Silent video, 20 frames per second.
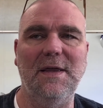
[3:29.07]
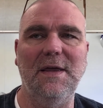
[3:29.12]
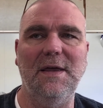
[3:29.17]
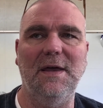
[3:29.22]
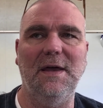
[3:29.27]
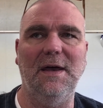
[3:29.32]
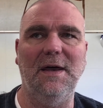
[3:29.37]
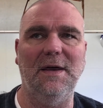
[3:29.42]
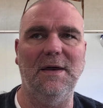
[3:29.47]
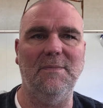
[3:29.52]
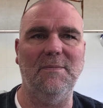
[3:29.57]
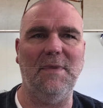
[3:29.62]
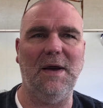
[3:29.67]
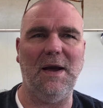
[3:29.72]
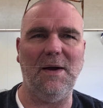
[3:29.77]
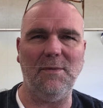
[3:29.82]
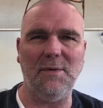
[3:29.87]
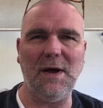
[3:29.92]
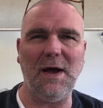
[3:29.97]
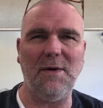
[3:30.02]

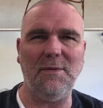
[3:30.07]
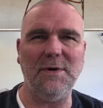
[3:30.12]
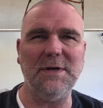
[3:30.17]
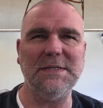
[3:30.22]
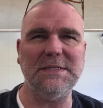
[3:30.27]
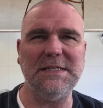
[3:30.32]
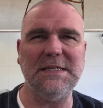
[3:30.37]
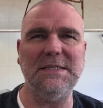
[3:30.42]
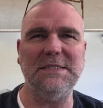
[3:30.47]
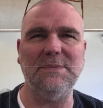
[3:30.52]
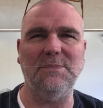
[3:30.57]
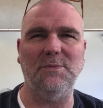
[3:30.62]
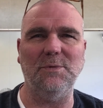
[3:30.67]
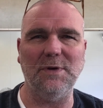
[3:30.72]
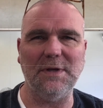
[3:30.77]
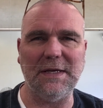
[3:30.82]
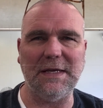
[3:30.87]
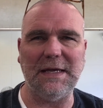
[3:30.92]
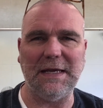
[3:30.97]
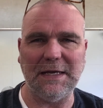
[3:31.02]
one. I want to see some
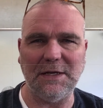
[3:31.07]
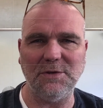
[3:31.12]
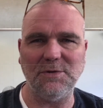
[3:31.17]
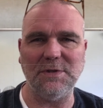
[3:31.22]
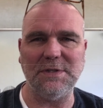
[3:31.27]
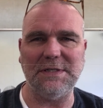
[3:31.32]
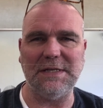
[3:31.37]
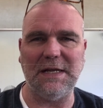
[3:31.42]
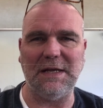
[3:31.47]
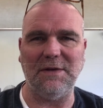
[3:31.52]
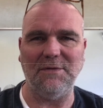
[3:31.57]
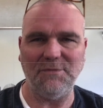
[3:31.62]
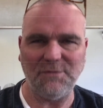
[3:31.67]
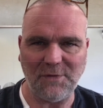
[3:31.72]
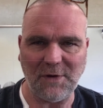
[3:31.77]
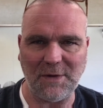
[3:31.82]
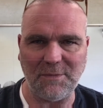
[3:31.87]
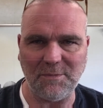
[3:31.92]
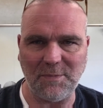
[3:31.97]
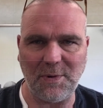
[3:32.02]
really interesting and
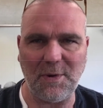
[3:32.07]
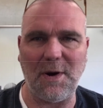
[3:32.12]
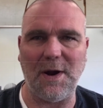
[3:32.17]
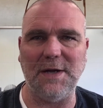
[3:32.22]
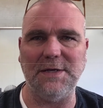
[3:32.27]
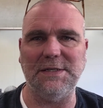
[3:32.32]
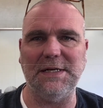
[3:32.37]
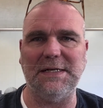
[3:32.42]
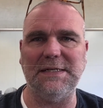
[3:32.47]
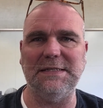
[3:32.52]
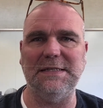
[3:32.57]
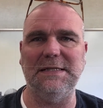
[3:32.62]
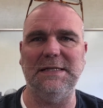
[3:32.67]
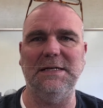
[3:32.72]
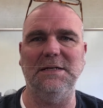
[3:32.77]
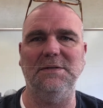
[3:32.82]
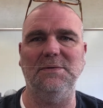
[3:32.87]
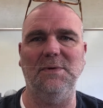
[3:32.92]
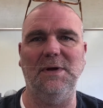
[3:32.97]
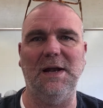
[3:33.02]
fun projects in
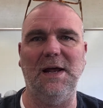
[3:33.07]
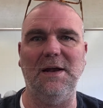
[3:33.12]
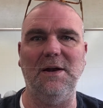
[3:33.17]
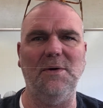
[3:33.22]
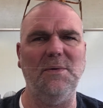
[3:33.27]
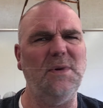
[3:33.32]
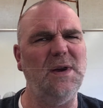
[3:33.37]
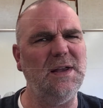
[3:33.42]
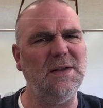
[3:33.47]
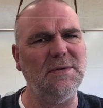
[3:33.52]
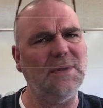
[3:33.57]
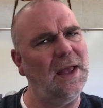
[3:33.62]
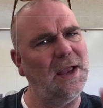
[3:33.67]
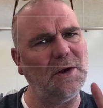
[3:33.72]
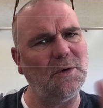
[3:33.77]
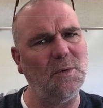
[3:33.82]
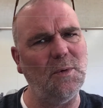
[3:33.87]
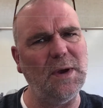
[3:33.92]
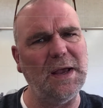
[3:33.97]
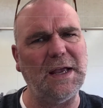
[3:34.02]
this one. I don't want like
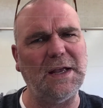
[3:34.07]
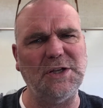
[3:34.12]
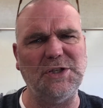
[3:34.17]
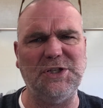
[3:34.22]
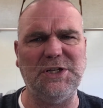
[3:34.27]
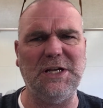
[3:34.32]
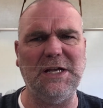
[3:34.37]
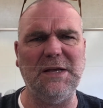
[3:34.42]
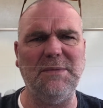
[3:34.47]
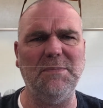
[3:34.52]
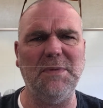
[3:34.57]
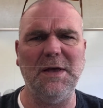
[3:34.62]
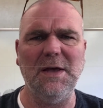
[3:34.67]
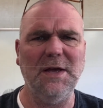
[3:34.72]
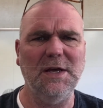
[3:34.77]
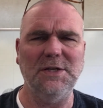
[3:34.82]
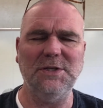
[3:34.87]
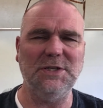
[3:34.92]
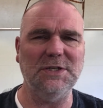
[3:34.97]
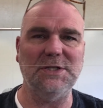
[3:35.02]
quick, cheap,
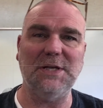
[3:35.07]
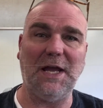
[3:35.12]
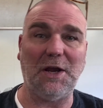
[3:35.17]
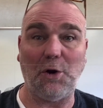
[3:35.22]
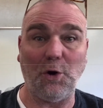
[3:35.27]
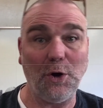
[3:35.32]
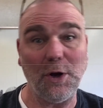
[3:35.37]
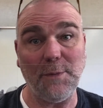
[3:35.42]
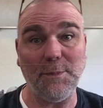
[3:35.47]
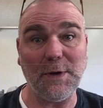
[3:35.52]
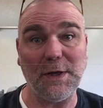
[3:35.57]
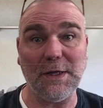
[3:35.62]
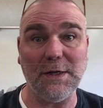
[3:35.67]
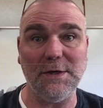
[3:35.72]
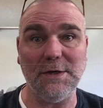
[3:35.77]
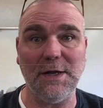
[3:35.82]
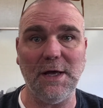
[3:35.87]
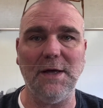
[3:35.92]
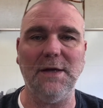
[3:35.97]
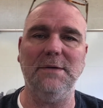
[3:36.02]
just like hurry up and get
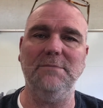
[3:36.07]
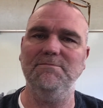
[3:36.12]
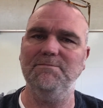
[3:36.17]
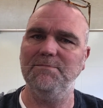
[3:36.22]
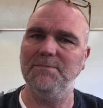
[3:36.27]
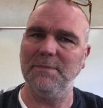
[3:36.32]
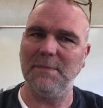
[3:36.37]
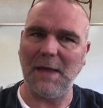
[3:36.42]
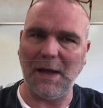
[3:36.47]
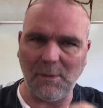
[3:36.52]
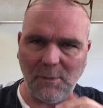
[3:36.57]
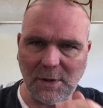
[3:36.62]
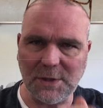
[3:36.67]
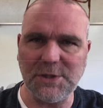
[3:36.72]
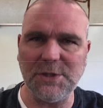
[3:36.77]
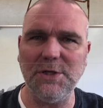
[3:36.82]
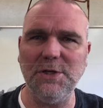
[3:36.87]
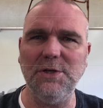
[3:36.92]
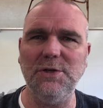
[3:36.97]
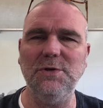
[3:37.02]
it done. I want
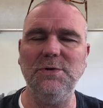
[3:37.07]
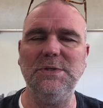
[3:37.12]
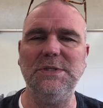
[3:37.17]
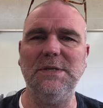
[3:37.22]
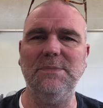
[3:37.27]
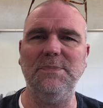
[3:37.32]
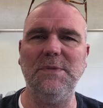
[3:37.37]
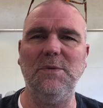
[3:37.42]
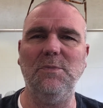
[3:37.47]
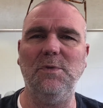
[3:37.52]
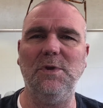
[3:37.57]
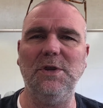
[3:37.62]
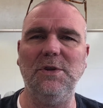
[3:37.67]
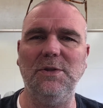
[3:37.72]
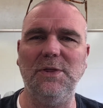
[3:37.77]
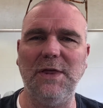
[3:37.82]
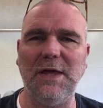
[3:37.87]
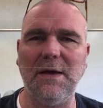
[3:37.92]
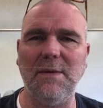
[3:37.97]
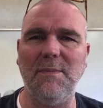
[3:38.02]
you to do something where you
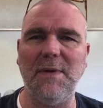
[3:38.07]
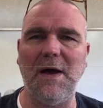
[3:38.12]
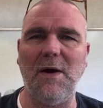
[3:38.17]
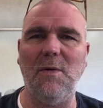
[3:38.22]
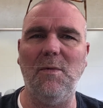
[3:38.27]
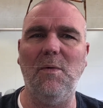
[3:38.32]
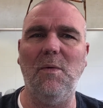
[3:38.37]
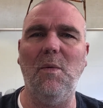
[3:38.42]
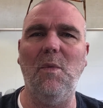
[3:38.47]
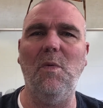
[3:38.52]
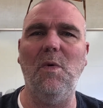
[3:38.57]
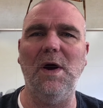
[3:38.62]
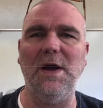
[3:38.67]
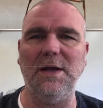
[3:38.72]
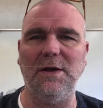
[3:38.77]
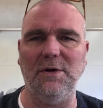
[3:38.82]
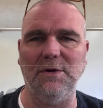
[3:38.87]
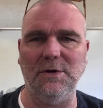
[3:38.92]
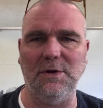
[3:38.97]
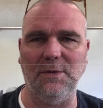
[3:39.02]
think about what
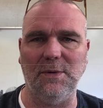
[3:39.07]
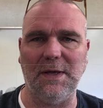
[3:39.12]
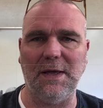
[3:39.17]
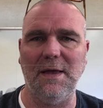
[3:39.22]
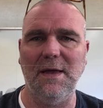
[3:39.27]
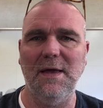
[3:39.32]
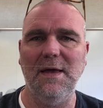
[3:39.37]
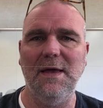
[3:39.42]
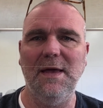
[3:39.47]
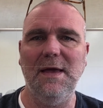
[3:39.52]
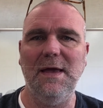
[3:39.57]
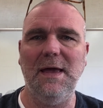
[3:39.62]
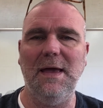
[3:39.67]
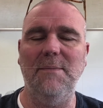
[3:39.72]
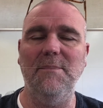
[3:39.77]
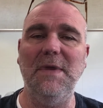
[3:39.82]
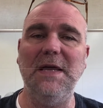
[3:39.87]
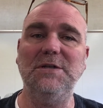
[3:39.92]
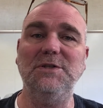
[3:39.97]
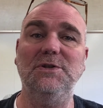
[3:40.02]
you're doing, and
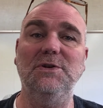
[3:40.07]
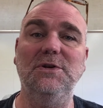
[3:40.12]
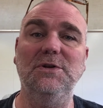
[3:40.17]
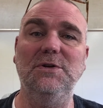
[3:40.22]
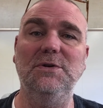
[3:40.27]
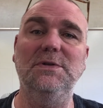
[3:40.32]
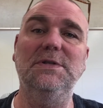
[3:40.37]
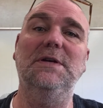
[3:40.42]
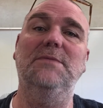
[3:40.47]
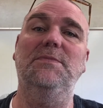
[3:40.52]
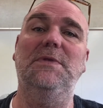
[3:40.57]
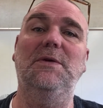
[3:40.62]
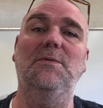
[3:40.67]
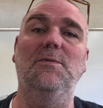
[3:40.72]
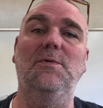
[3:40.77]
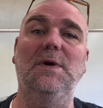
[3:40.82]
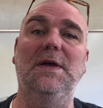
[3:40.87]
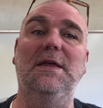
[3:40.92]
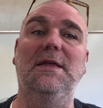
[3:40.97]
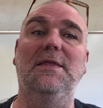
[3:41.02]
make sure you do something with